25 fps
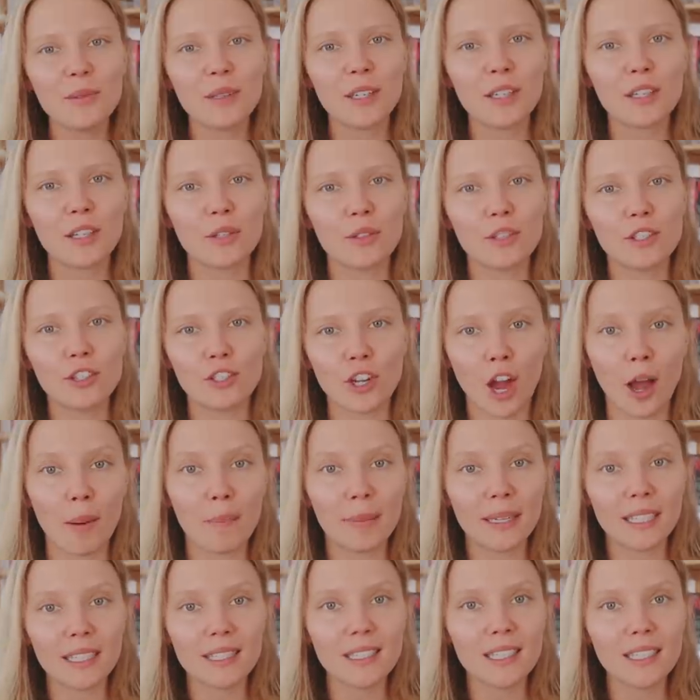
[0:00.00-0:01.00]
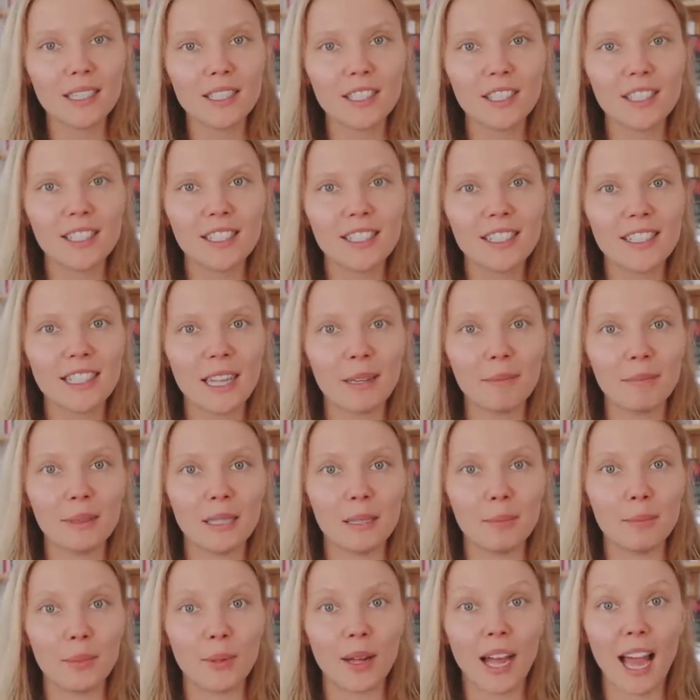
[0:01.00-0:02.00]
one of those shopping addictions that
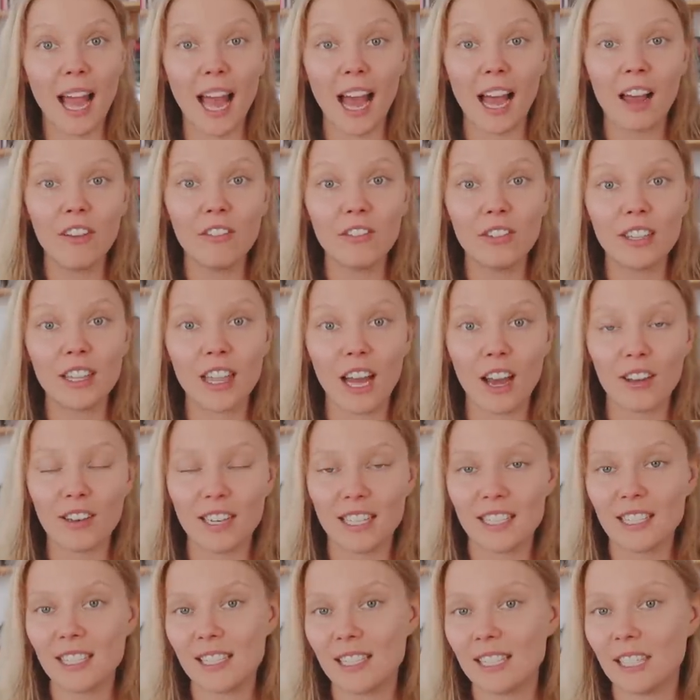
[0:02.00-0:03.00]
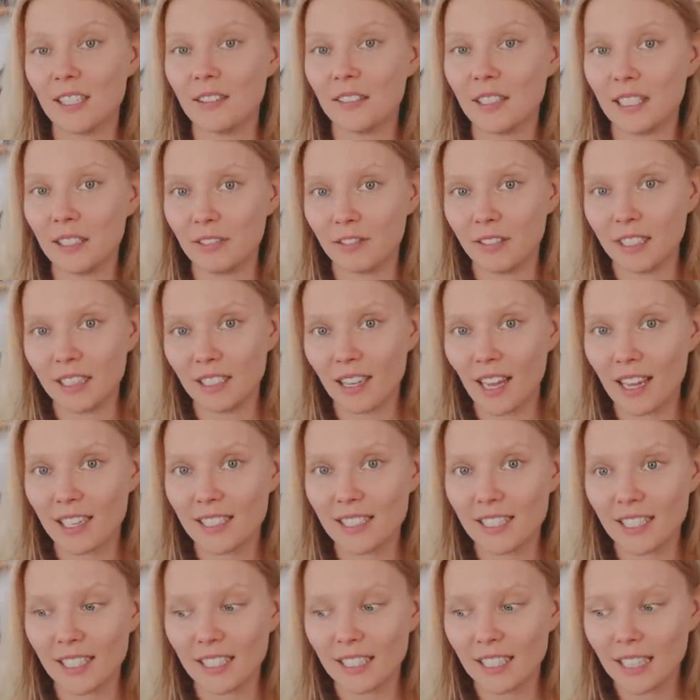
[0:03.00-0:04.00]
people have without necessarily
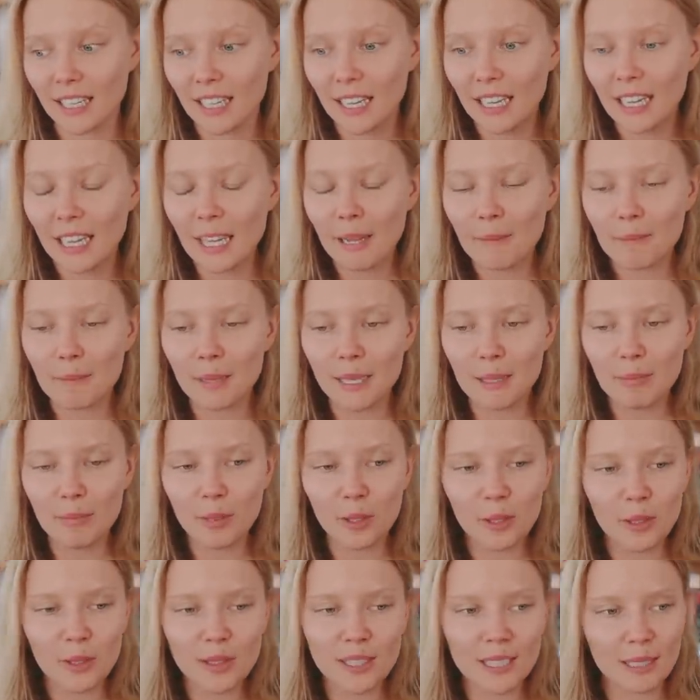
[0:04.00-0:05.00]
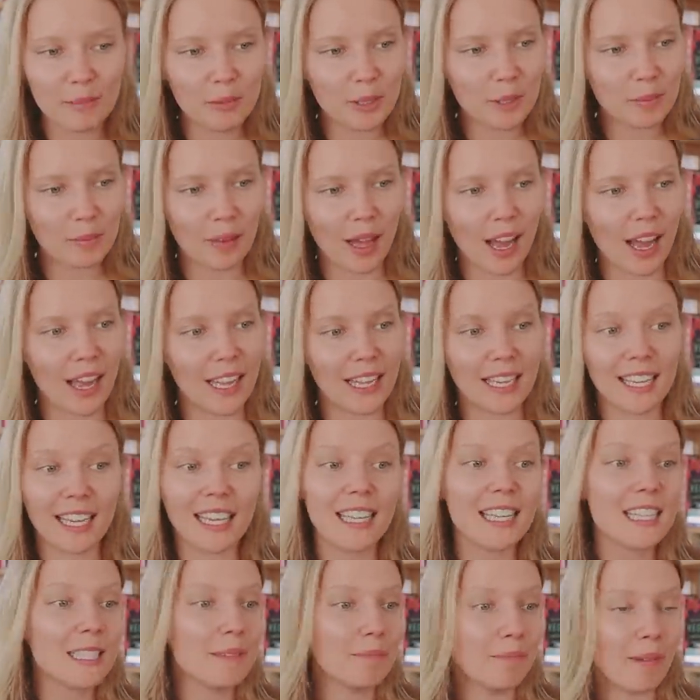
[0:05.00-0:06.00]
realizing. People seem to buy, and
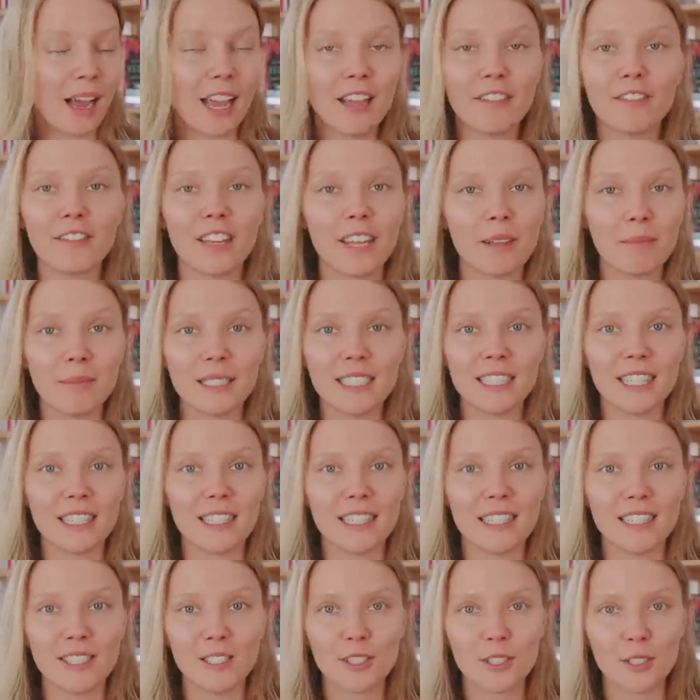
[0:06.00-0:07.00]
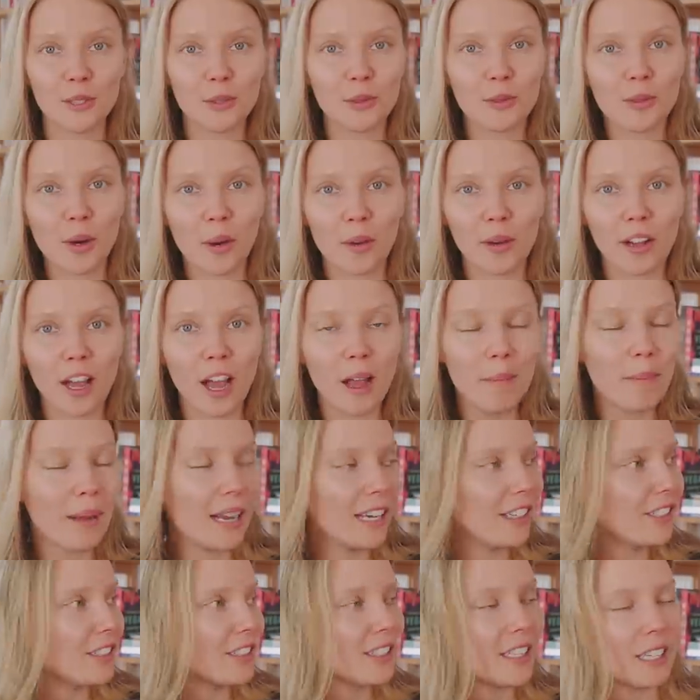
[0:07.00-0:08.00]
I guess my family did this too growing up,
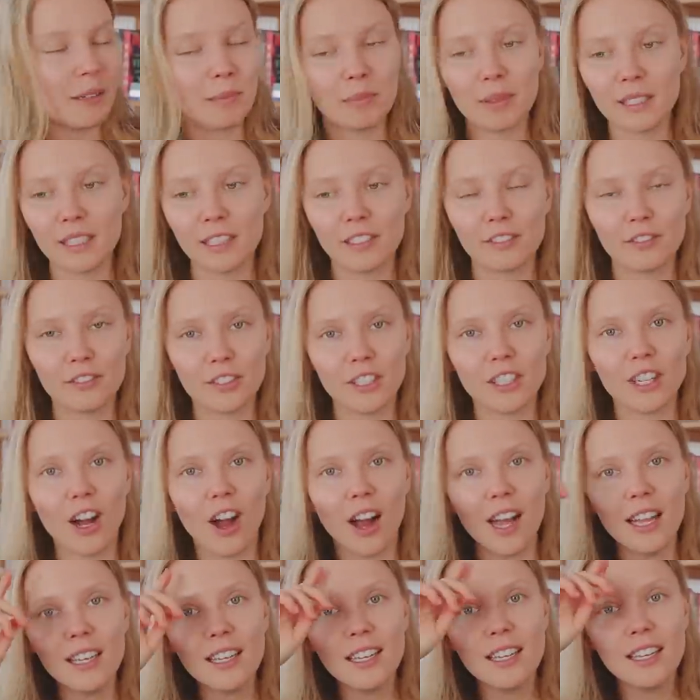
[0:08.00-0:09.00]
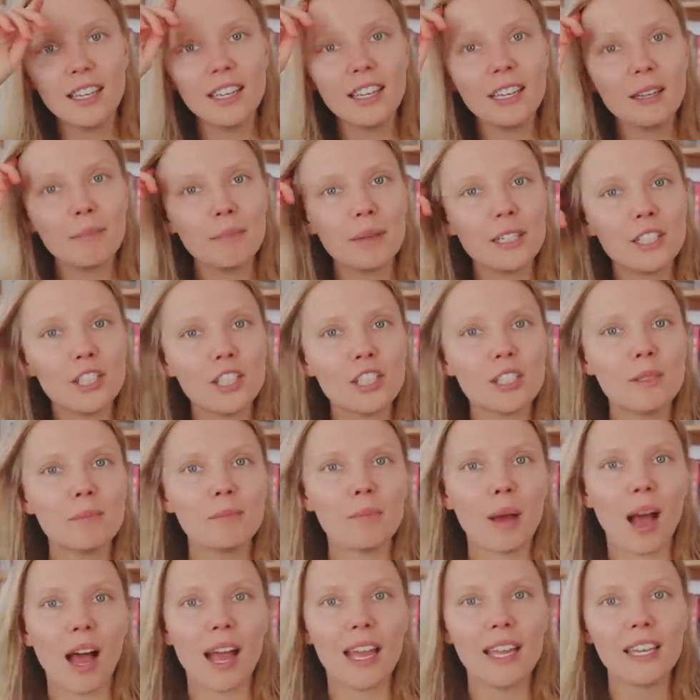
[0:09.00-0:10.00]
I've just completely forgotten, but
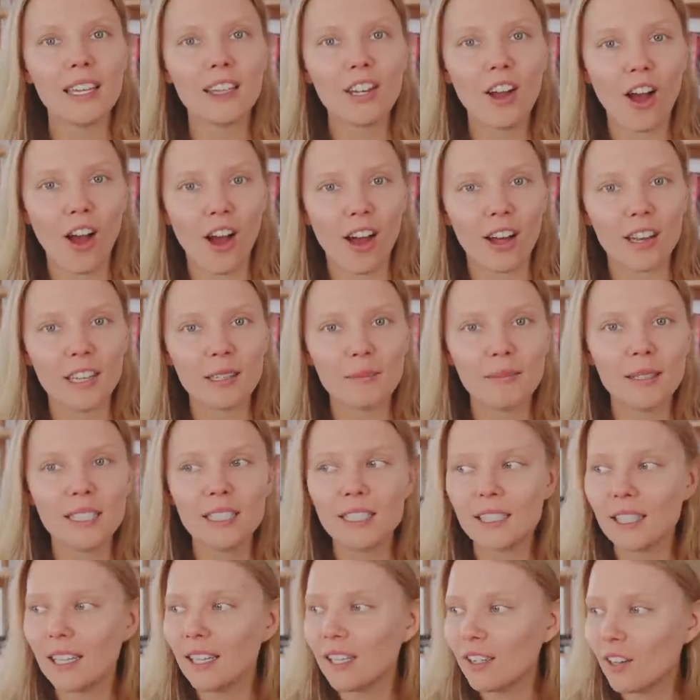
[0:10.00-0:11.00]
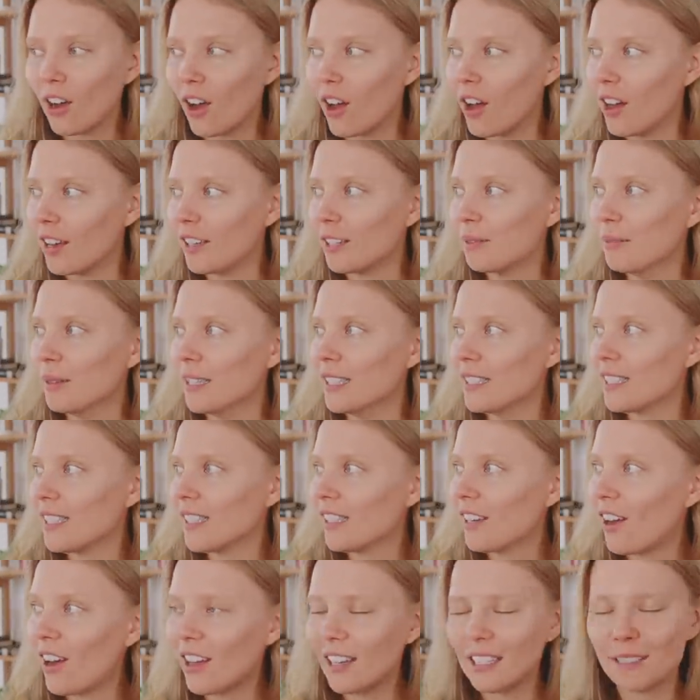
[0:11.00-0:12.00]
just buying condiments and condiments
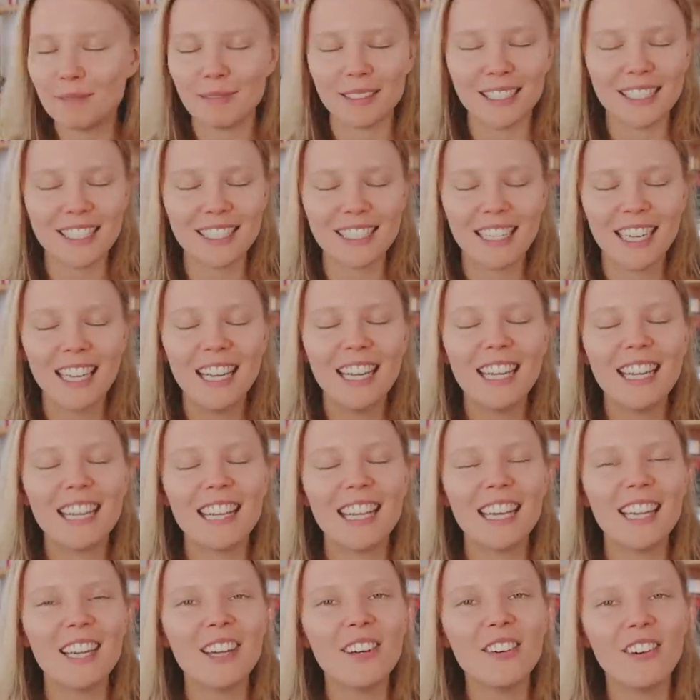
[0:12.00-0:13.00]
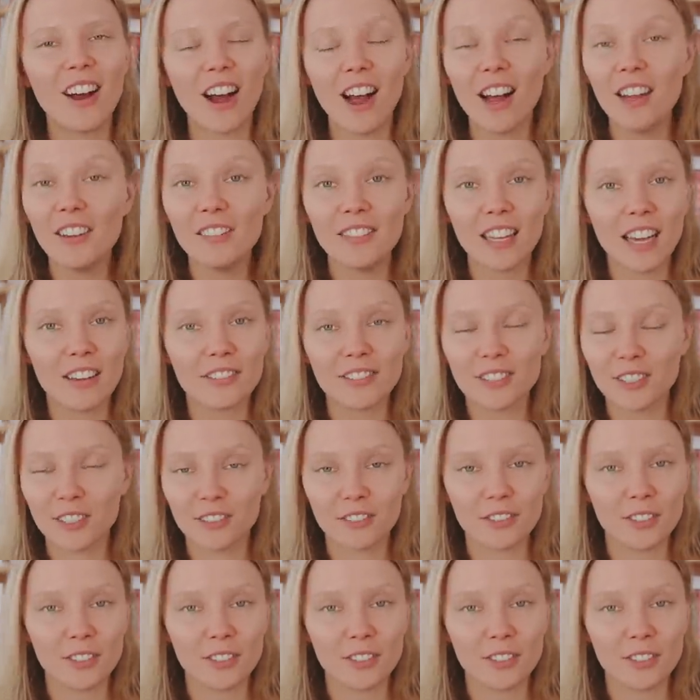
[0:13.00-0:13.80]
and condiments. They go off after a